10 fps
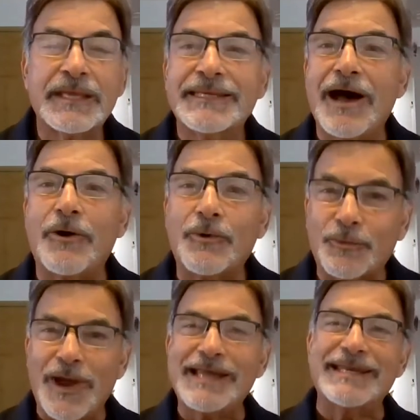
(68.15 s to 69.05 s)
Now,
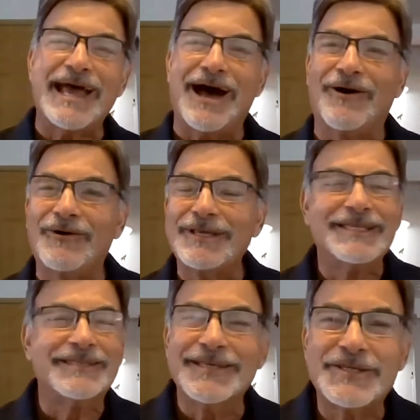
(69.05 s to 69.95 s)
right now,
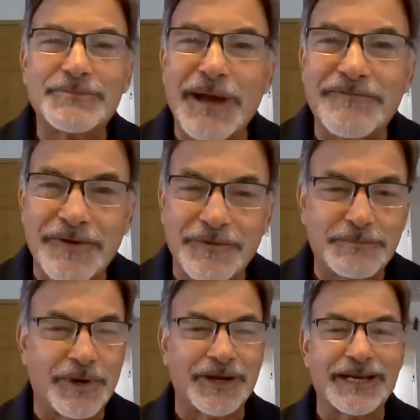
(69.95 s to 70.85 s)
this is my
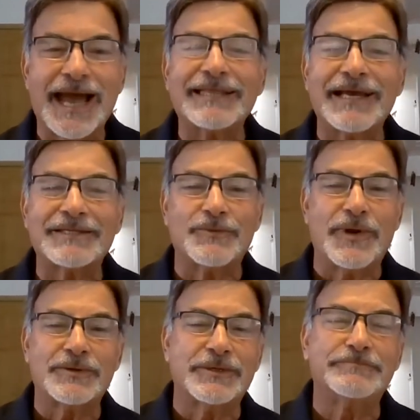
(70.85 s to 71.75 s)
favorite part. I'd like to
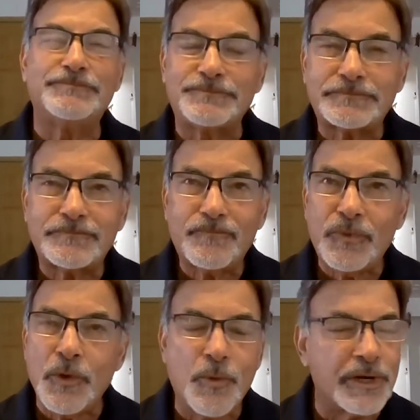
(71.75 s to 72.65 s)
welcome
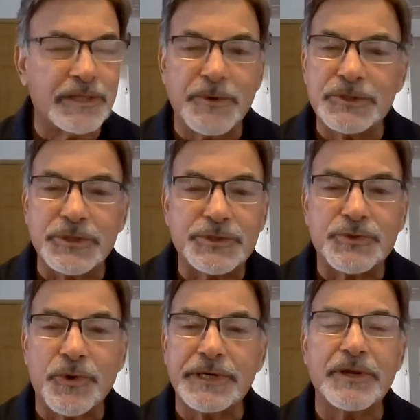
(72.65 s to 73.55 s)
one of the most
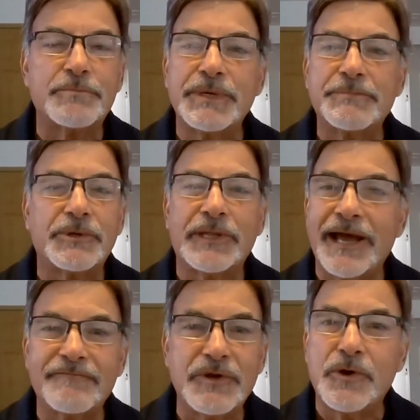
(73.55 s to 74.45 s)
extraordinary people
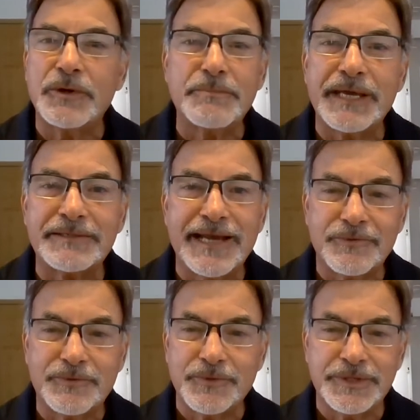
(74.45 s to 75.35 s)
I've known and met
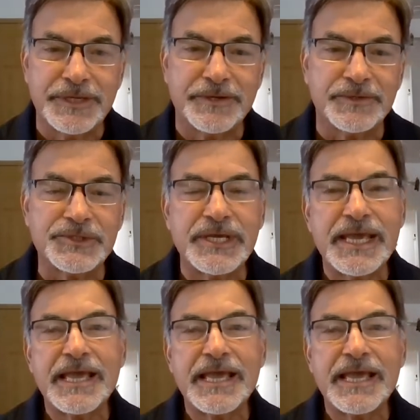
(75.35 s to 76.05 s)
down through the years.